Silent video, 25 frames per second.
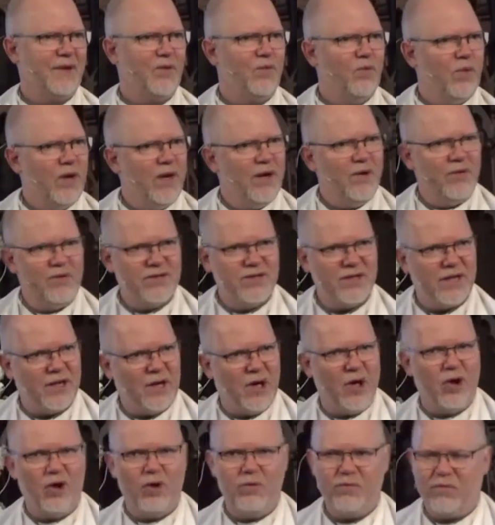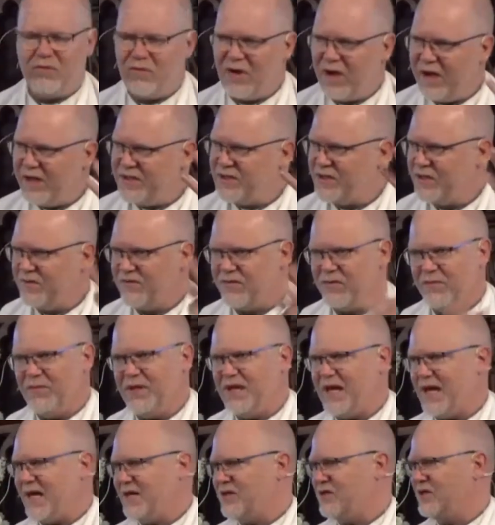Where is that hope rising from
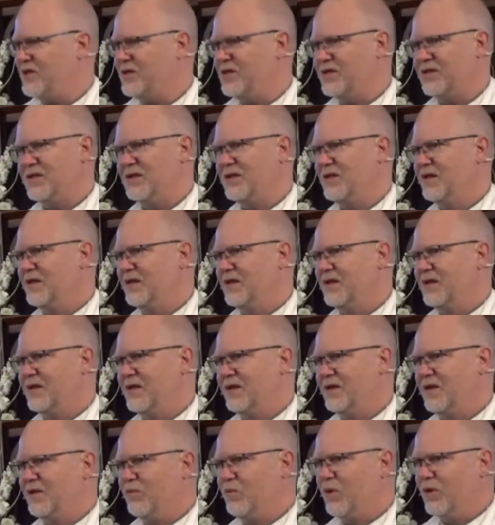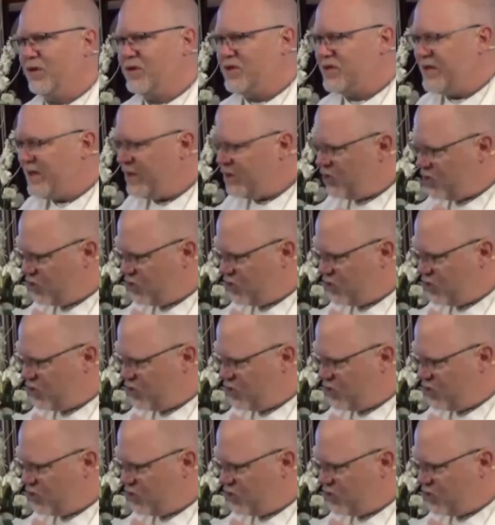the ashes? Where is that